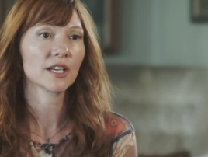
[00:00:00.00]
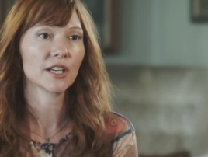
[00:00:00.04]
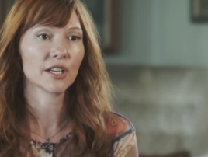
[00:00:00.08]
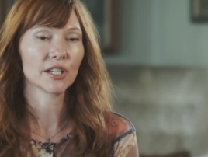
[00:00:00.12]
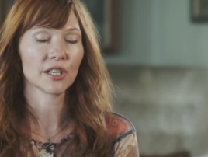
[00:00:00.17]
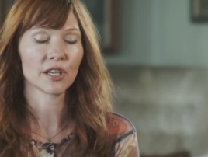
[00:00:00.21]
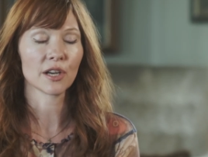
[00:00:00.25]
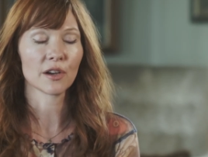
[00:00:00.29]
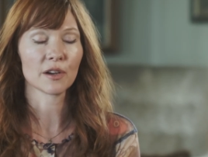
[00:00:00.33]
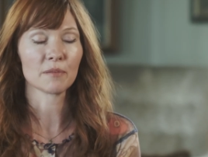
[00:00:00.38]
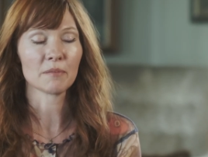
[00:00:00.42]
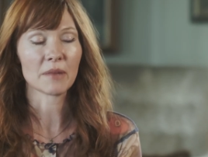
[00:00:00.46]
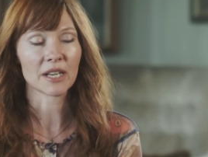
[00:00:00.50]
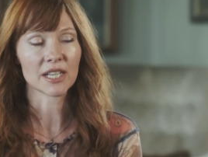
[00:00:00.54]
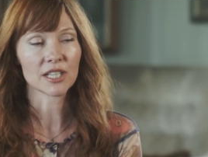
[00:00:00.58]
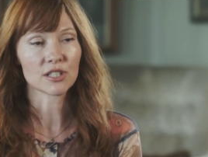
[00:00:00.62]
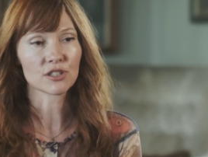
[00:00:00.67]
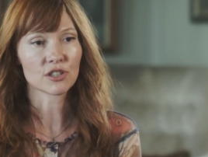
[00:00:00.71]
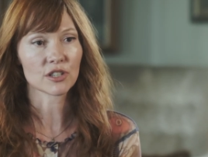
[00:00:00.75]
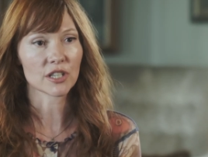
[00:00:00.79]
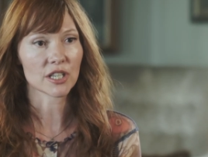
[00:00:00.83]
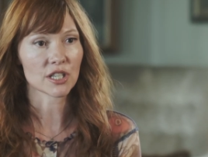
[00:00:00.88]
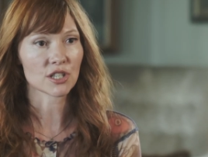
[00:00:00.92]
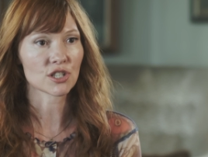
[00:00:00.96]
You know, and many
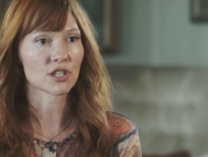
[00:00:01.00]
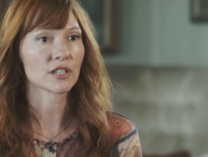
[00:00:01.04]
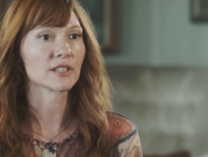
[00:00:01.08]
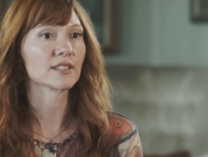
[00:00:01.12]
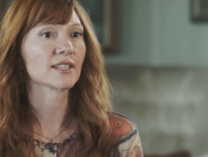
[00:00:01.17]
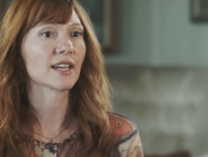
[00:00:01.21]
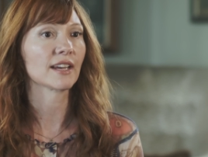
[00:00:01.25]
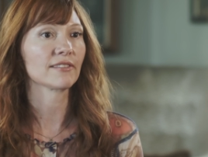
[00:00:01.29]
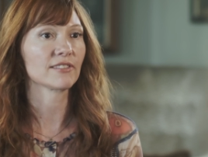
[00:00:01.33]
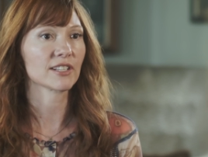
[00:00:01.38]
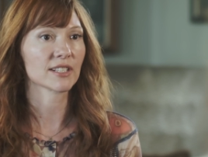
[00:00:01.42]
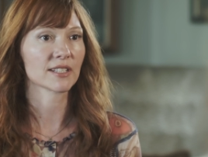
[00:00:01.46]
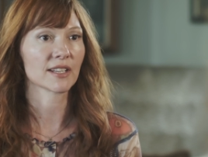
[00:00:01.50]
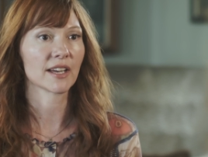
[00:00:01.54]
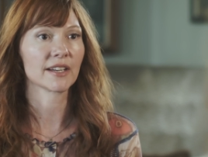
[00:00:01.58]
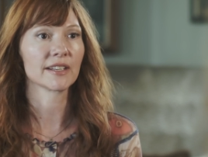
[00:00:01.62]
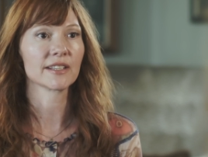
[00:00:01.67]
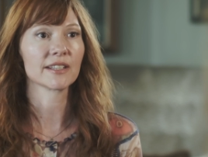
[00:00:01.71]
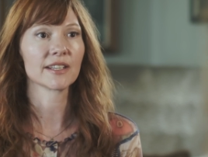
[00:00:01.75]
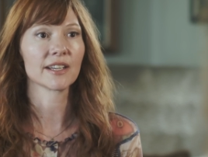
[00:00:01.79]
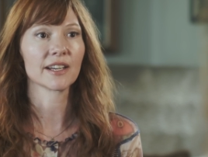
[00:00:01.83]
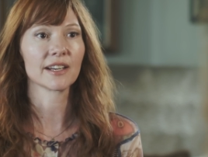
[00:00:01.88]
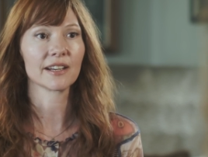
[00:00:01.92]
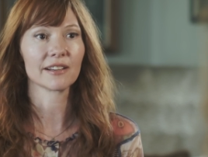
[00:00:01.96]
traditions have this
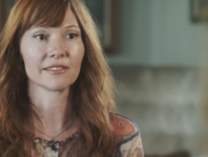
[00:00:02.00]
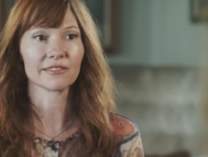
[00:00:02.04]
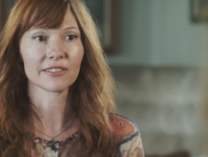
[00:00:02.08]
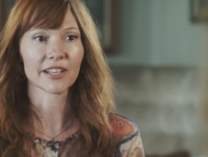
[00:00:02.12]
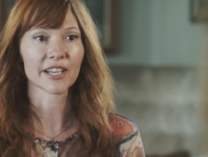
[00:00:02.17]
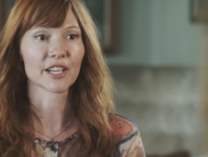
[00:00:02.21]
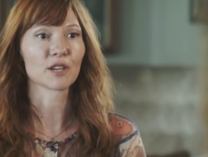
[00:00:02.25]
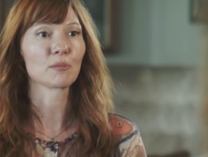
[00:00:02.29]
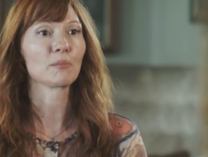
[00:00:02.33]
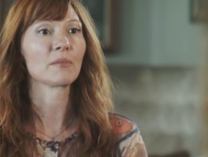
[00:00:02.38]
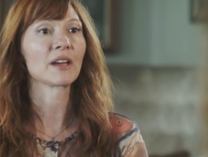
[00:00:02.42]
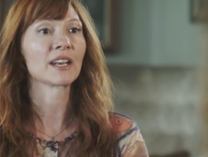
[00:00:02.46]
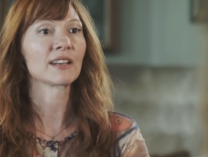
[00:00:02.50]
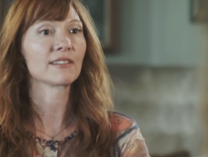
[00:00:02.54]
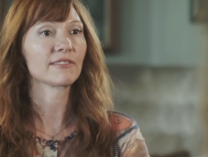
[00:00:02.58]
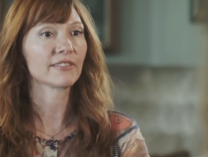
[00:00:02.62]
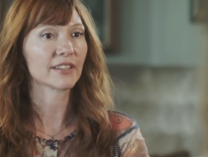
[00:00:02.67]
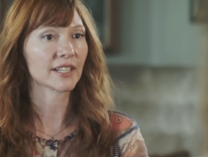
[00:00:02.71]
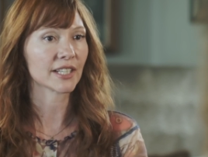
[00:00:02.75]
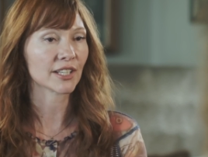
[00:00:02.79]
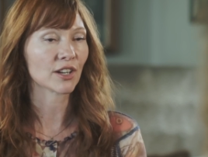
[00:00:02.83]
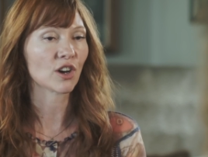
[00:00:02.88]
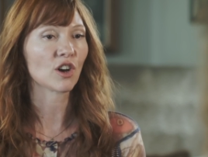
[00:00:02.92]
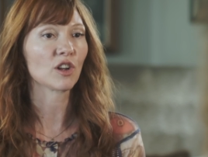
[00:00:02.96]
idea of like
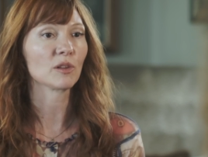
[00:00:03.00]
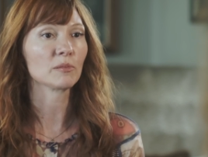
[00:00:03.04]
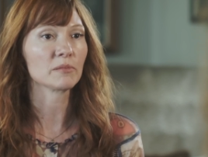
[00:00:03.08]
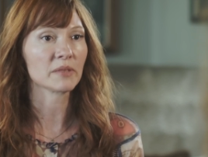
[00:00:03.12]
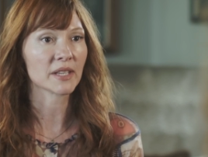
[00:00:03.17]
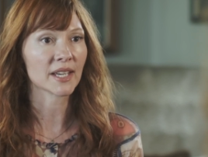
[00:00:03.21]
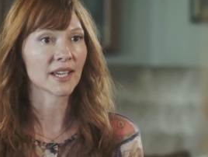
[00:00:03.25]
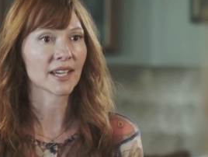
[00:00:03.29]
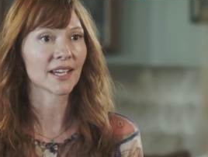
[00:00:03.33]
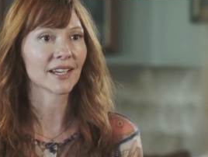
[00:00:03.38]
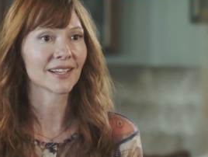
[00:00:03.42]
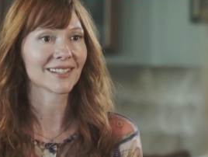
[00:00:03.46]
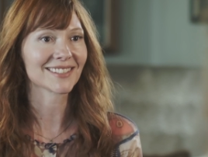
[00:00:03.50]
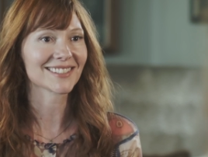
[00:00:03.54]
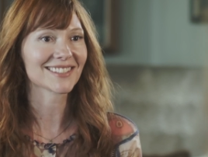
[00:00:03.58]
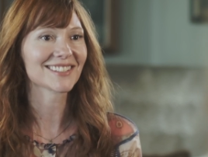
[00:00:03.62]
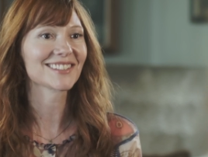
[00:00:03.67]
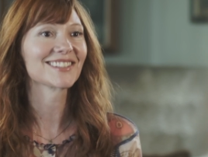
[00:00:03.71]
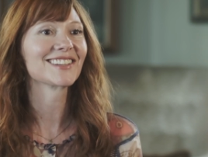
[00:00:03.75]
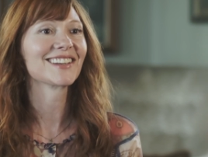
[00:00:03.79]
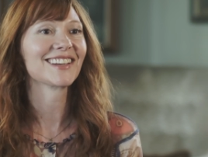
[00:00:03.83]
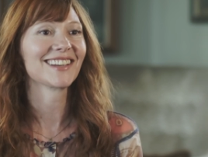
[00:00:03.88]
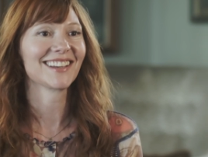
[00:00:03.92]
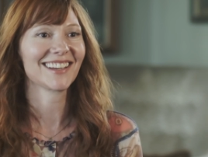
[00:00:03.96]
benefiting all beings.
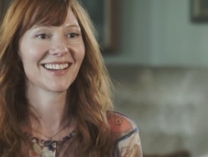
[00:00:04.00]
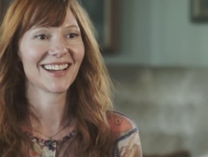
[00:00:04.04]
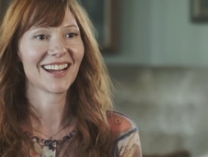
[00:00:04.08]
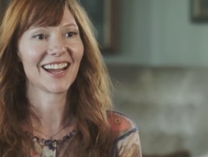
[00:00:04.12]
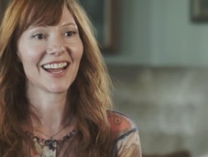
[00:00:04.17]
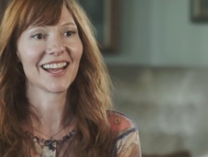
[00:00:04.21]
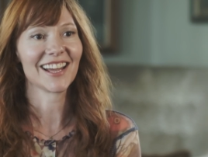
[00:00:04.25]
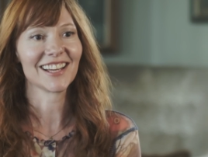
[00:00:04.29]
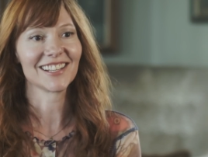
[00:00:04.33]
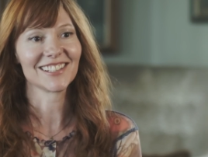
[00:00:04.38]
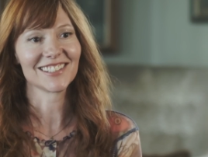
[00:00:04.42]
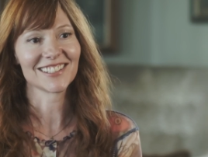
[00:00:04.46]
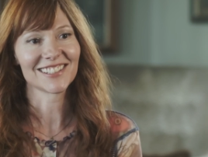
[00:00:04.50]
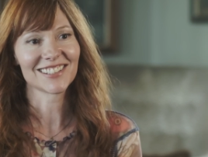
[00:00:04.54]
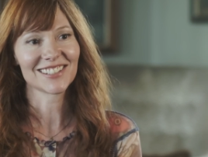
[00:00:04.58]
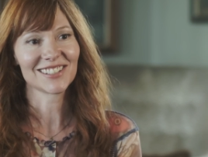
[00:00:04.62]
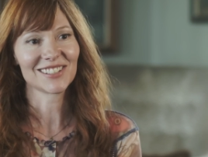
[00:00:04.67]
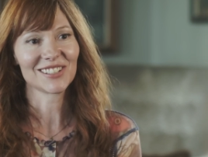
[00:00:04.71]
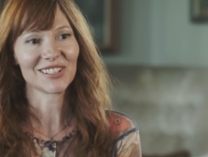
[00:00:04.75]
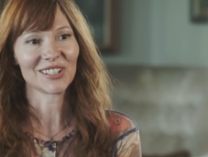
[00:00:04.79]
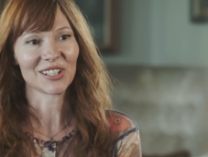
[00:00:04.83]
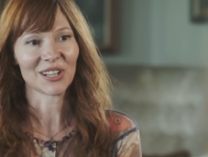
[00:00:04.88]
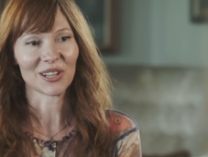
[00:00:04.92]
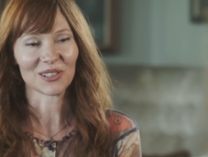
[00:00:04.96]
And,
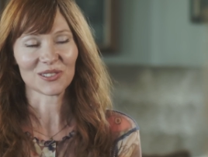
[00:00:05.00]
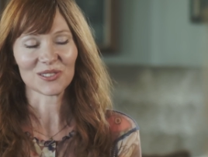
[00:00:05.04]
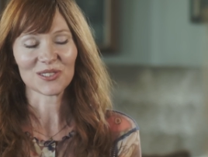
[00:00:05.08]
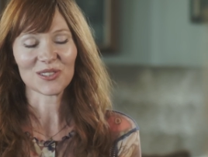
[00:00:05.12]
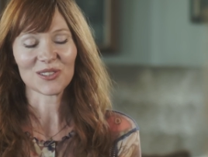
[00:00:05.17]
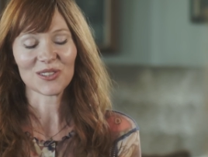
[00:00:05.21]
you know,